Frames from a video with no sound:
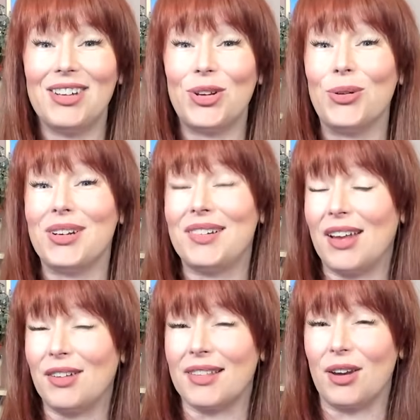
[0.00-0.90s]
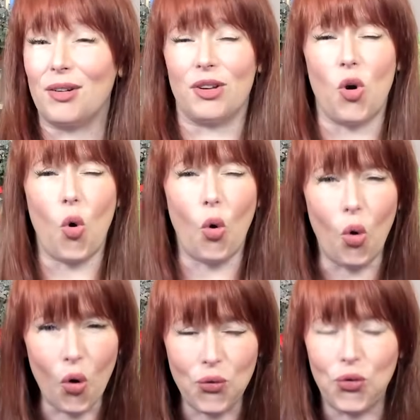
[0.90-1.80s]
Donald, it sounds like there is an
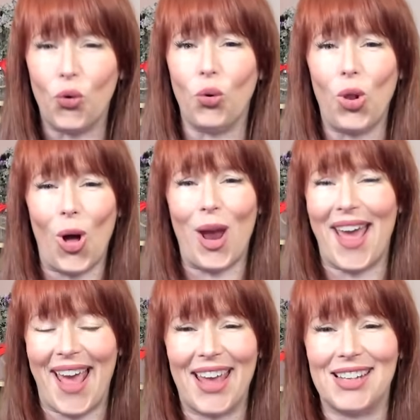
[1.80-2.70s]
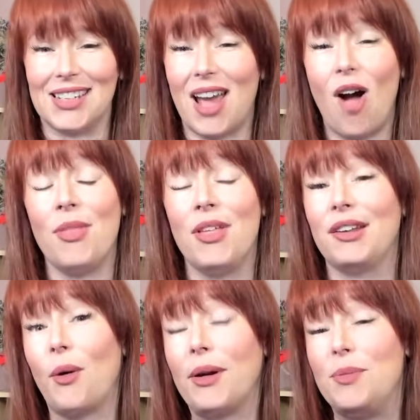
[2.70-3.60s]
awful lot ahead to come, and that
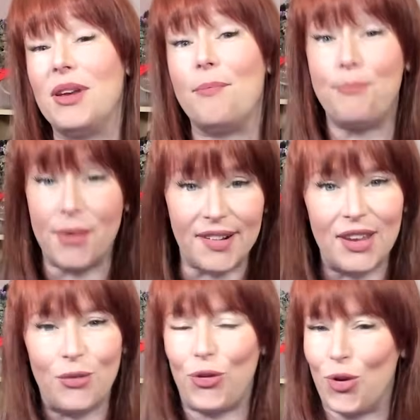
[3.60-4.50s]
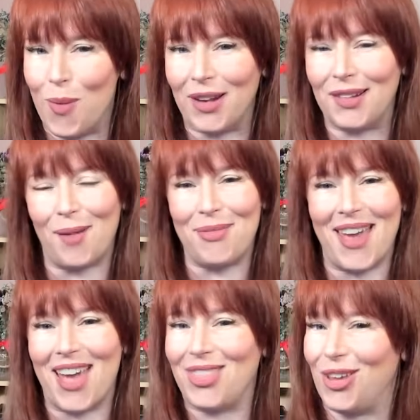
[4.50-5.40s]
it's going to be a busy few months up
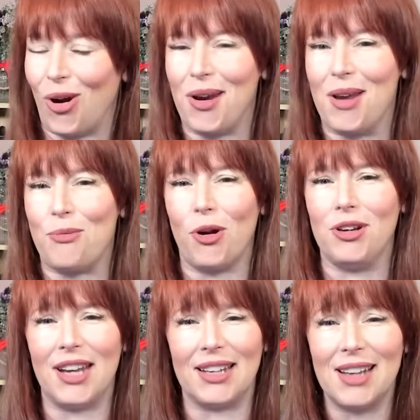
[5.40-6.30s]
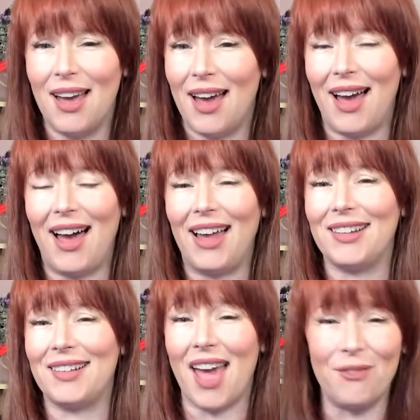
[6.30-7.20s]
there at the Orient Project.
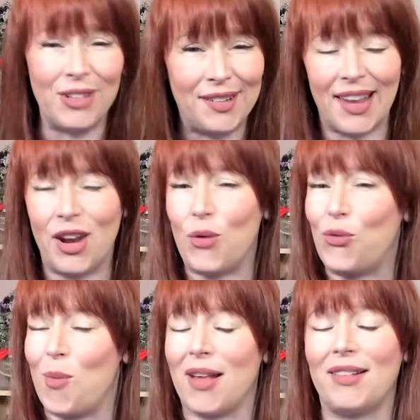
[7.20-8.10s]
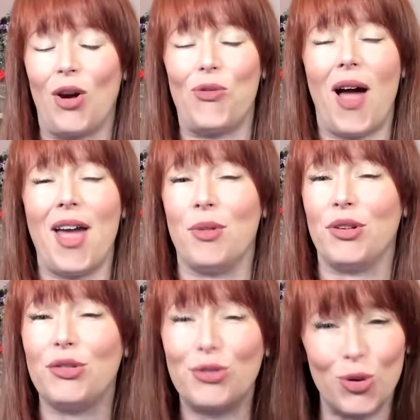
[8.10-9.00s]
Listen, having seen it for myself, I am
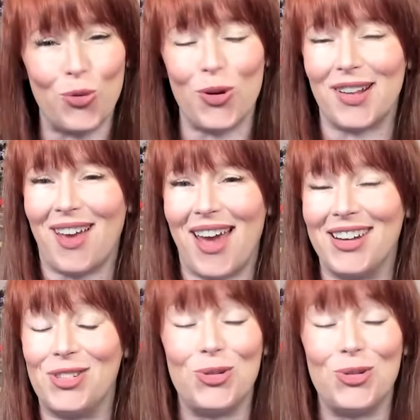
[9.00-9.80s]
super excited